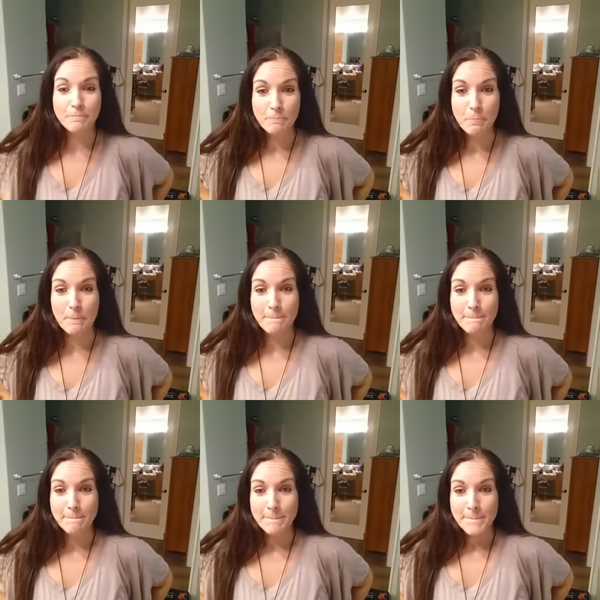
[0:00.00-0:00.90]

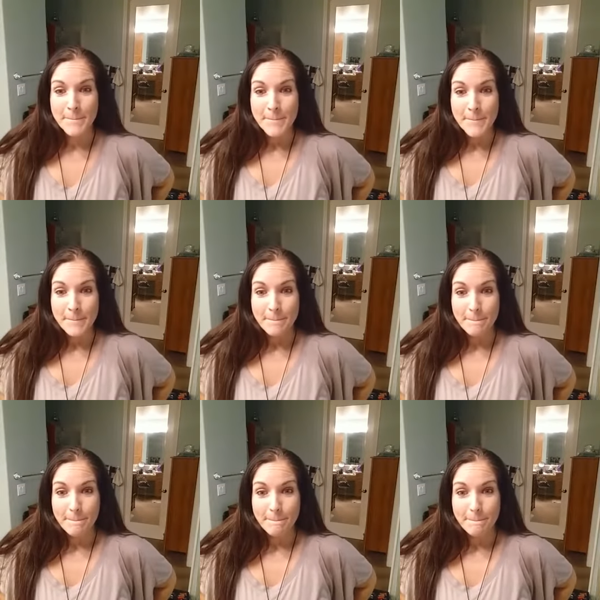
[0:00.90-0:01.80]

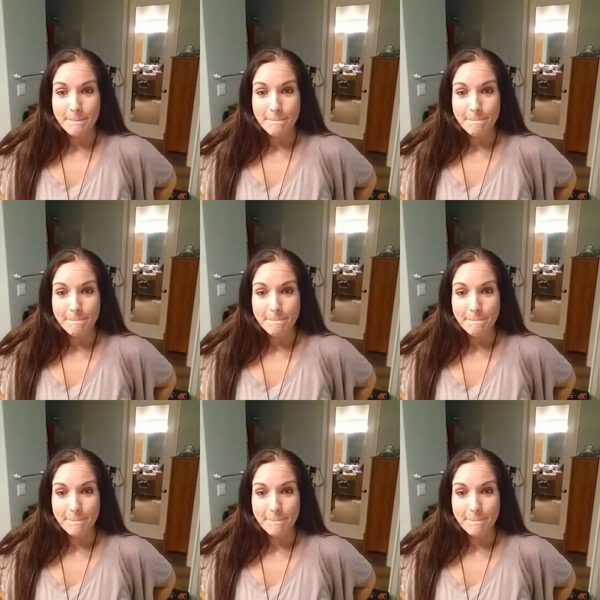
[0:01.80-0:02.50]
(no one is talking)